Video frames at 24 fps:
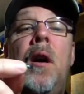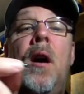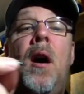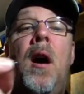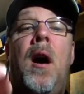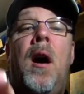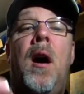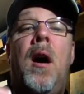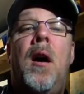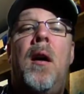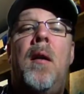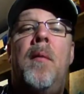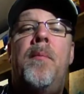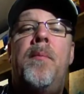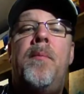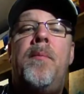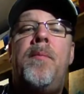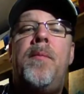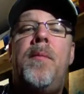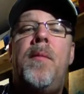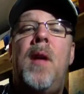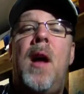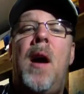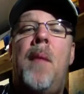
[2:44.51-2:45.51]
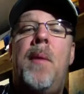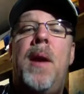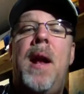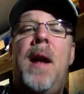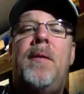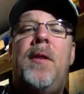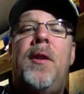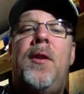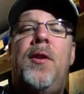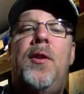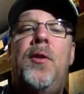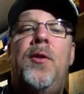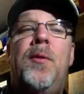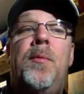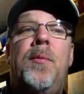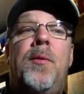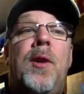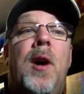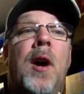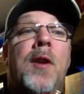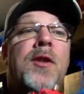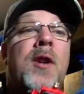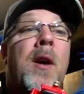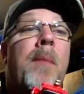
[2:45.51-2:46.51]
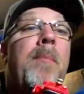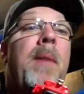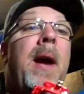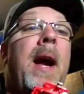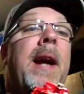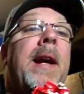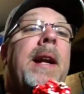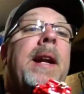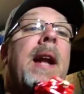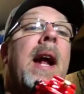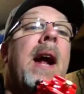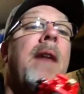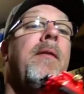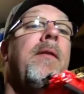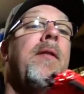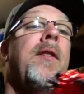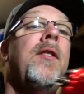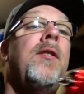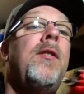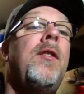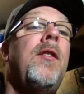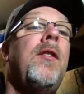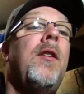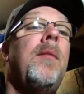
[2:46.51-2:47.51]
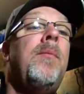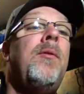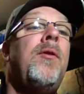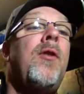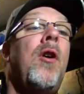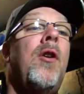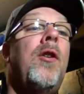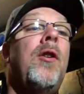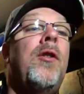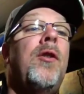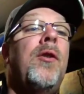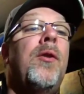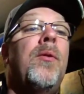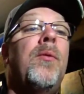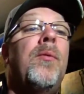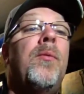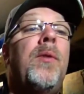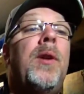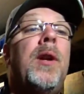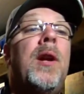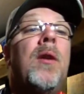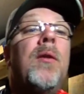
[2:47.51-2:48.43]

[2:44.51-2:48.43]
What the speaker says: I'm going to have to do some touch-up painting after this because I'm starting to,